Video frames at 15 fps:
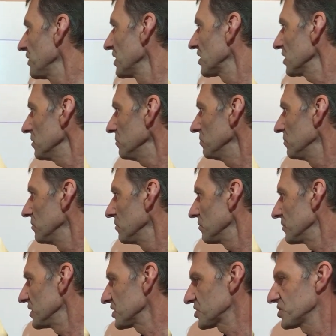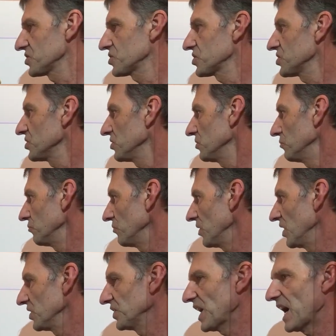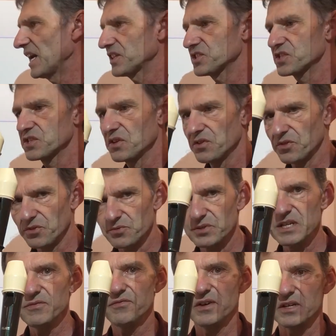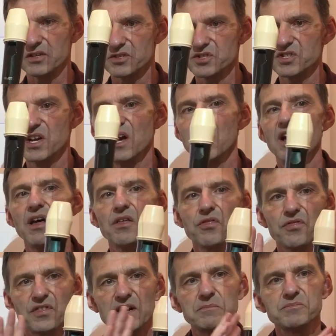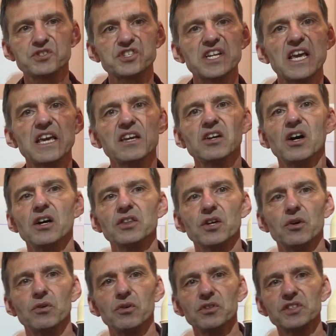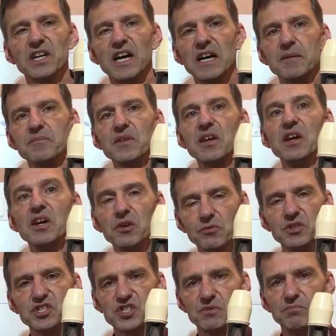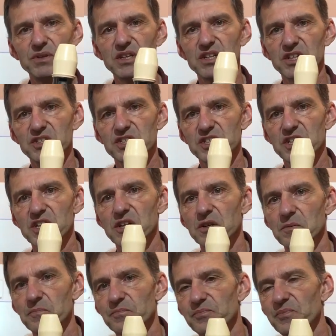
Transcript: finger, this is two, and that's three fingers, thumb staying on the whole time, we should be good to go.